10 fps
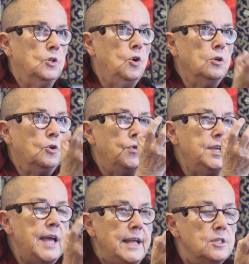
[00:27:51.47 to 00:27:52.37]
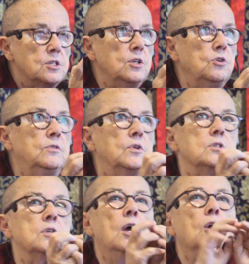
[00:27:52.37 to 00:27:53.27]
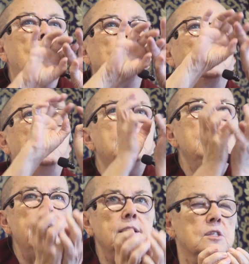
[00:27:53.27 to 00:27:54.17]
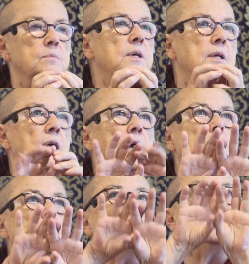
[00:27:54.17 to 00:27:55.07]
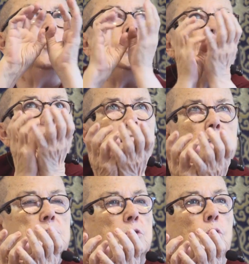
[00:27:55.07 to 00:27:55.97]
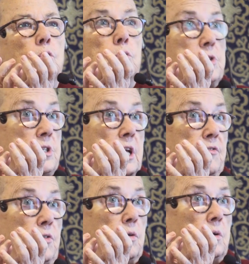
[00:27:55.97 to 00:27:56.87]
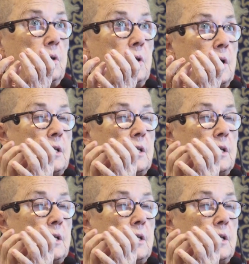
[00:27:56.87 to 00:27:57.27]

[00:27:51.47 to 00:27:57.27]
God creates the universe. God creates me. God creates the laws, therefore.